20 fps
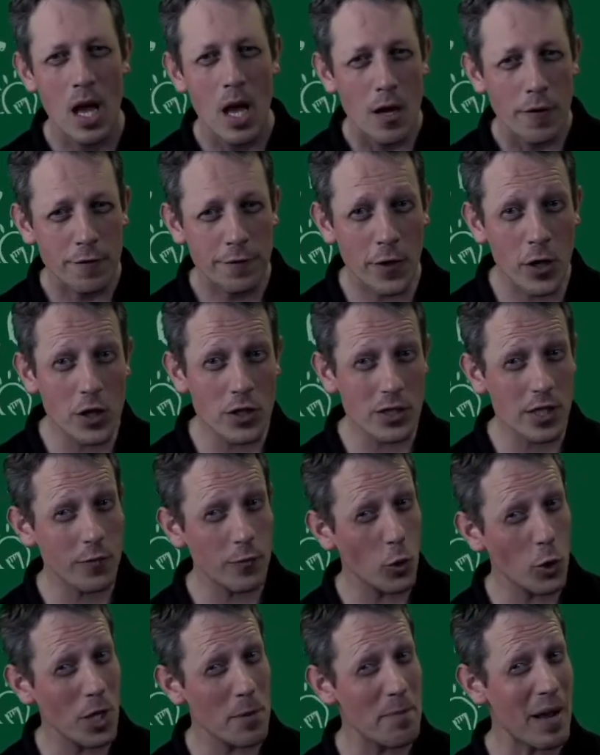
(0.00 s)
First of
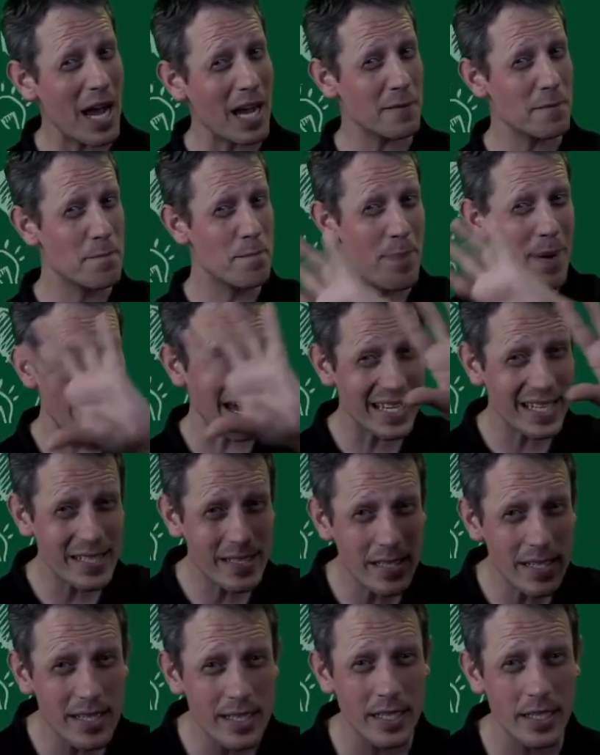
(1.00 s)
all, about
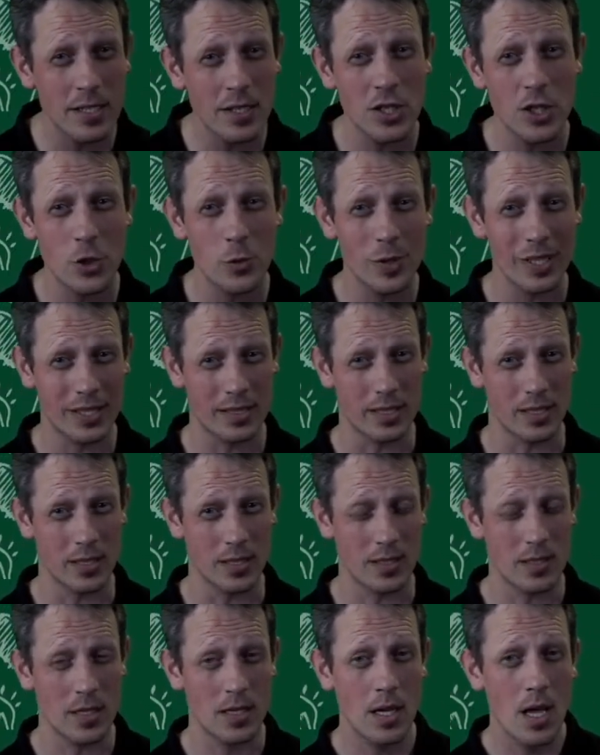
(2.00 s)
basic
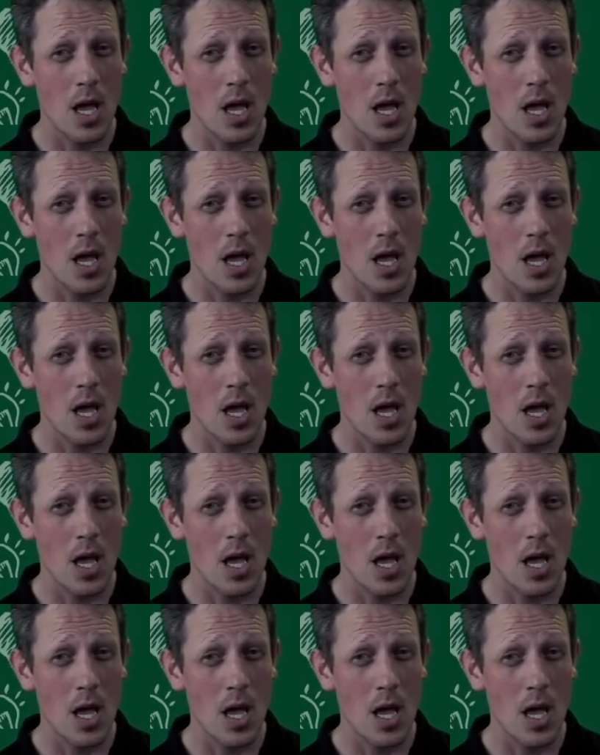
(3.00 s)
annuities.